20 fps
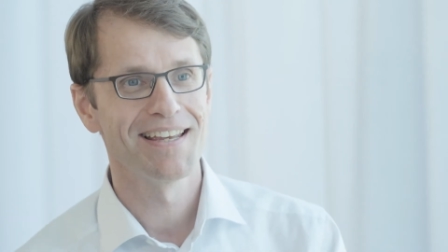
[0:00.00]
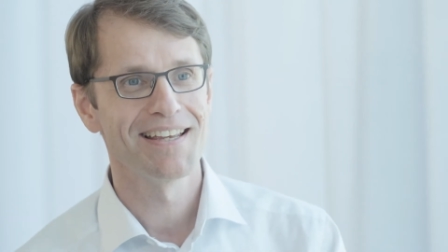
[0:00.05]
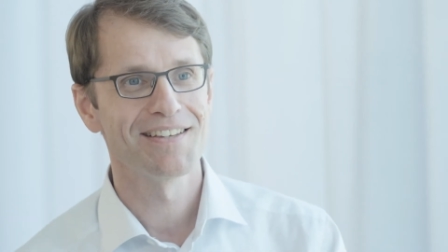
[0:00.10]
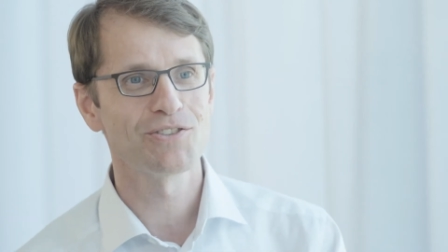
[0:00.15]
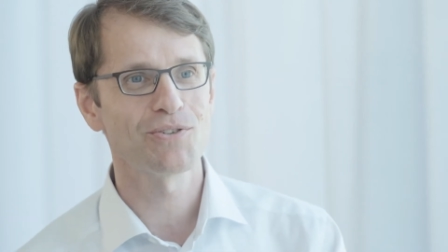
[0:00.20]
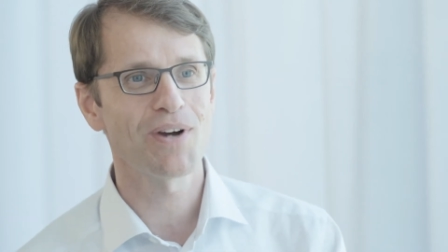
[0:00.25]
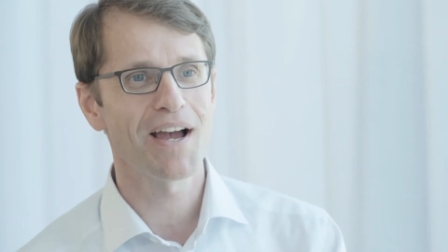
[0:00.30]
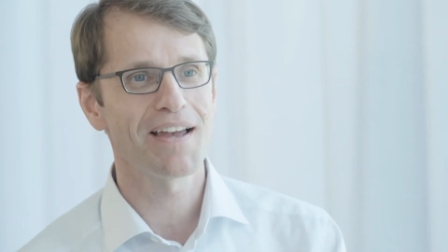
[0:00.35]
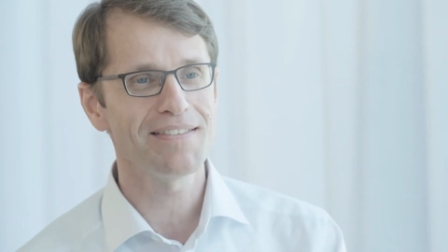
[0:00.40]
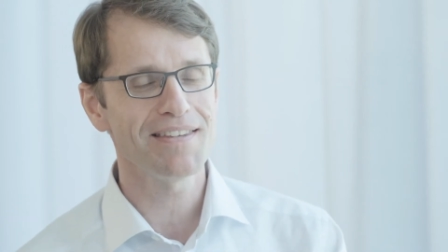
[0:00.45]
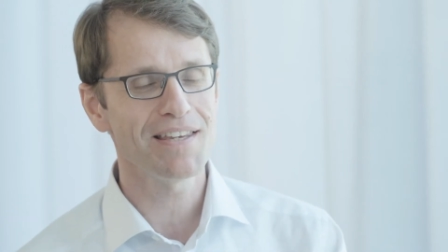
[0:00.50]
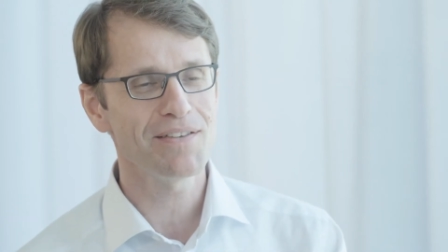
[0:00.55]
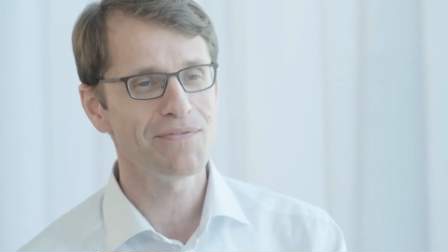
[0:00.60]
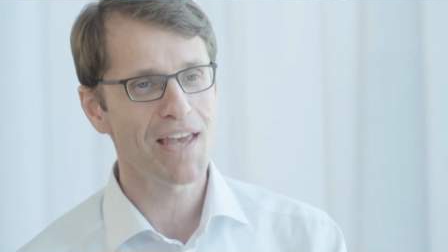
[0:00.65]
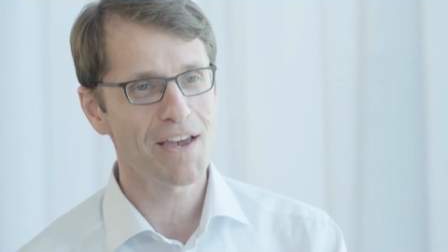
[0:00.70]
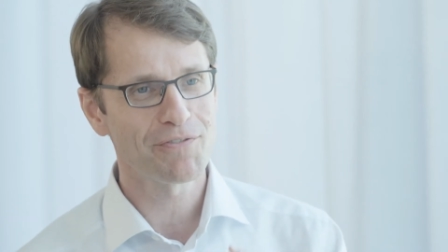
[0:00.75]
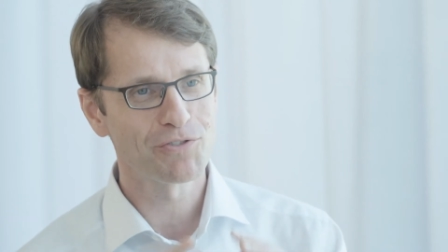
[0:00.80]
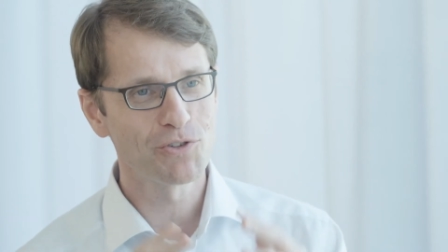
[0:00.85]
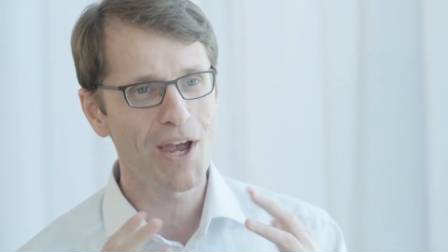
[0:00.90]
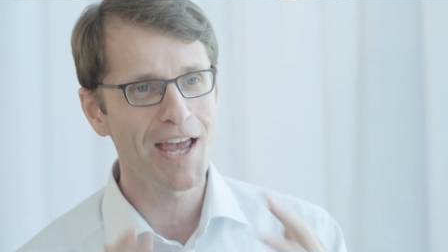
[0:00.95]
So I think we
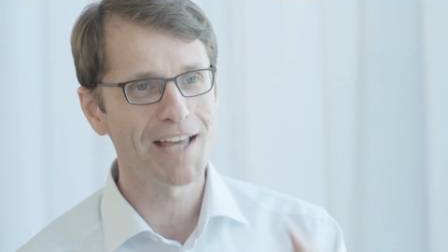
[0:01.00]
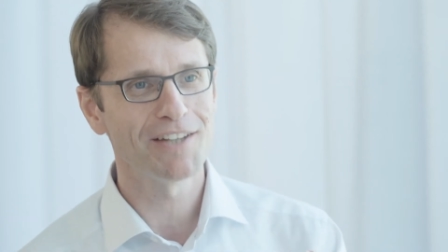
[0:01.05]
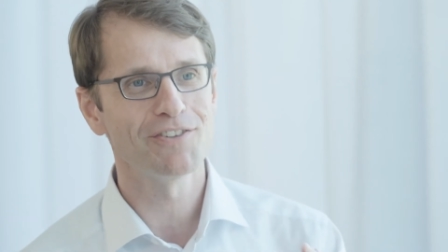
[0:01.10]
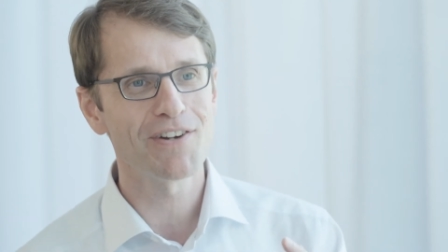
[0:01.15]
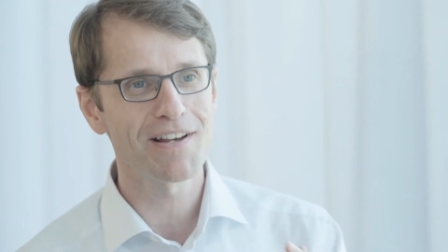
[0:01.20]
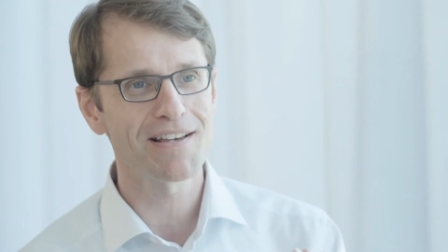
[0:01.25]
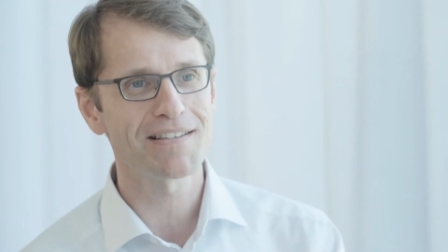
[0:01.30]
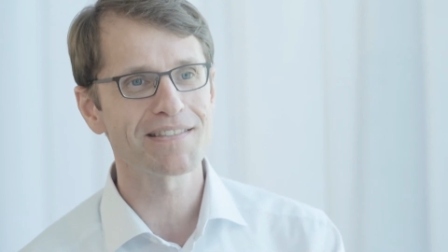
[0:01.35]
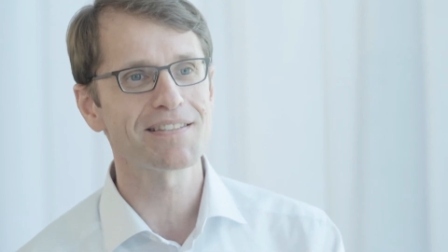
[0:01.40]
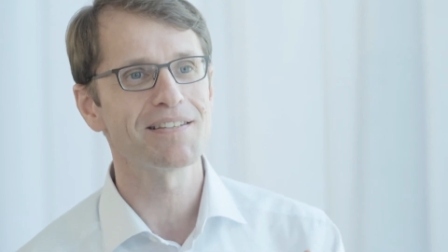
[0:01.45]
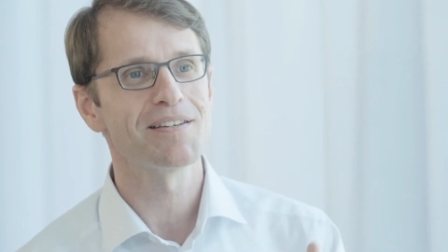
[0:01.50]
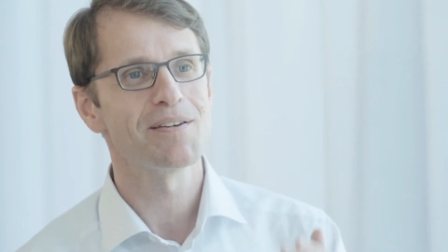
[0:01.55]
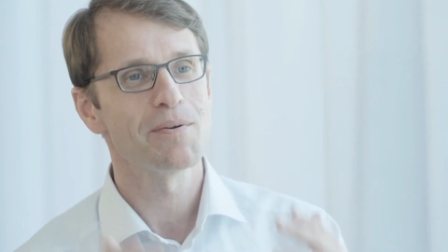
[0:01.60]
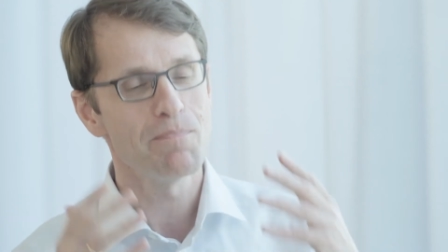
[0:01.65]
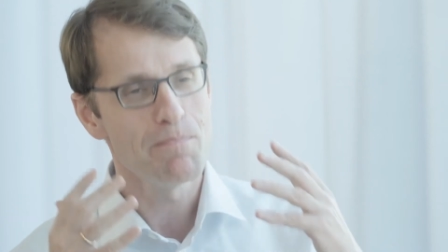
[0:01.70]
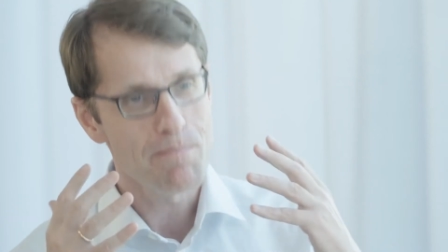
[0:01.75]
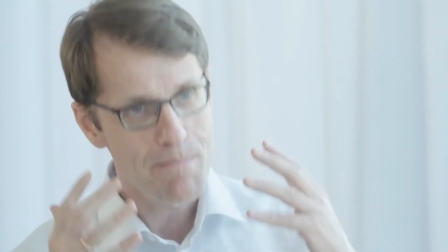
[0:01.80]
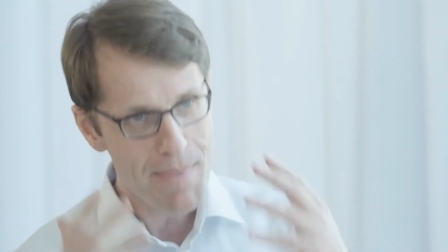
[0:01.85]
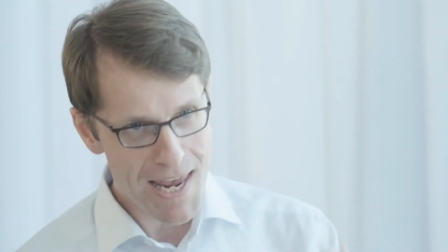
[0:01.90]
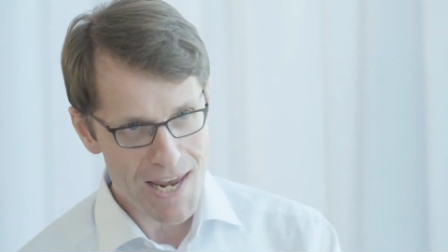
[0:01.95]
have to address
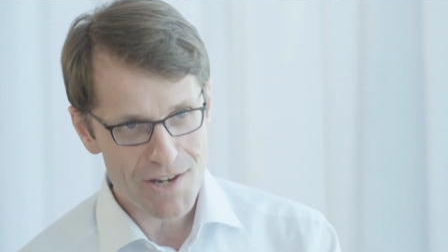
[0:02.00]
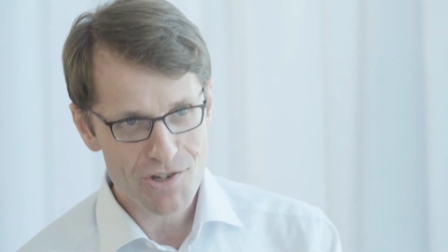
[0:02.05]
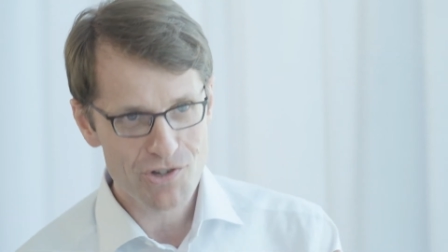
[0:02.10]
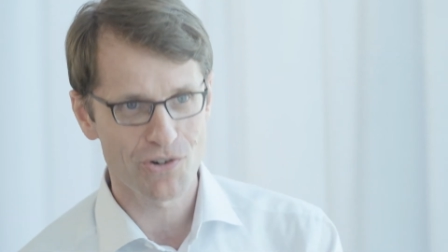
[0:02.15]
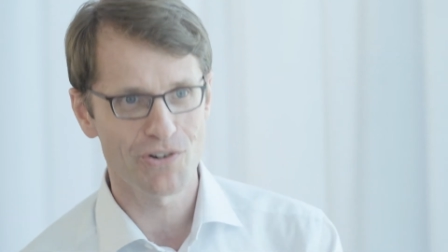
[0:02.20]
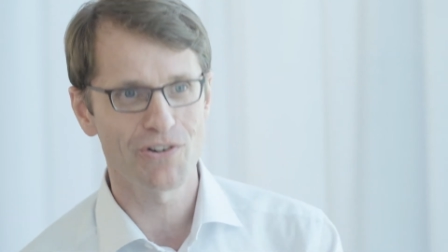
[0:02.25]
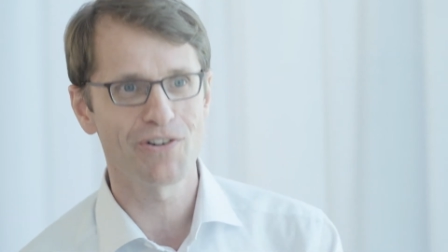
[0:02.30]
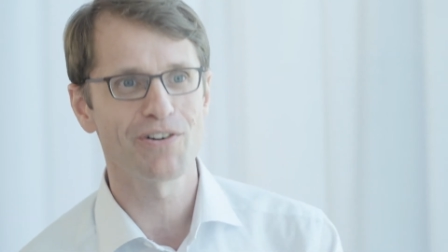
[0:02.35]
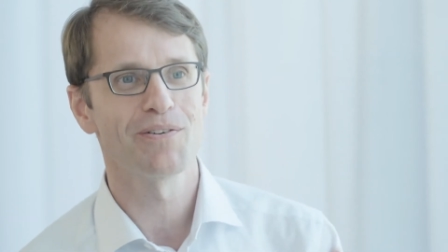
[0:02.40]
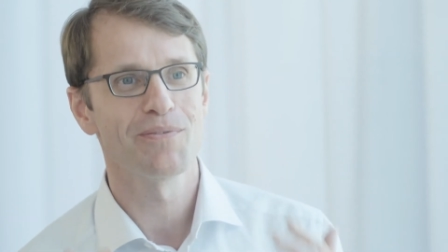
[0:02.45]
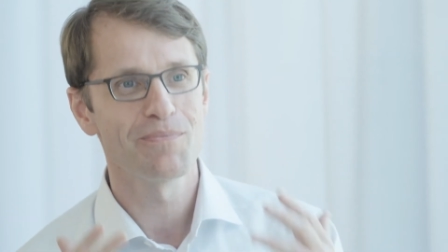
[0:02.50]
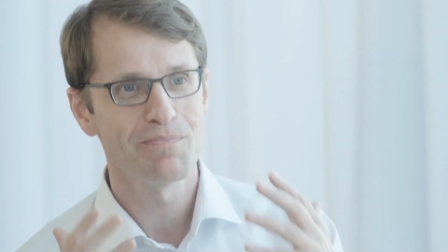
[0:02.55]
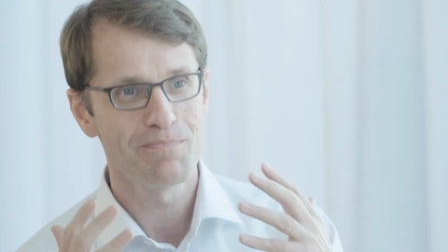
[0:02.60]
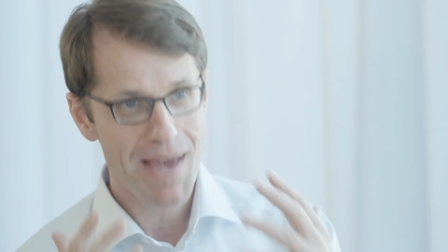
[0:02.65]
major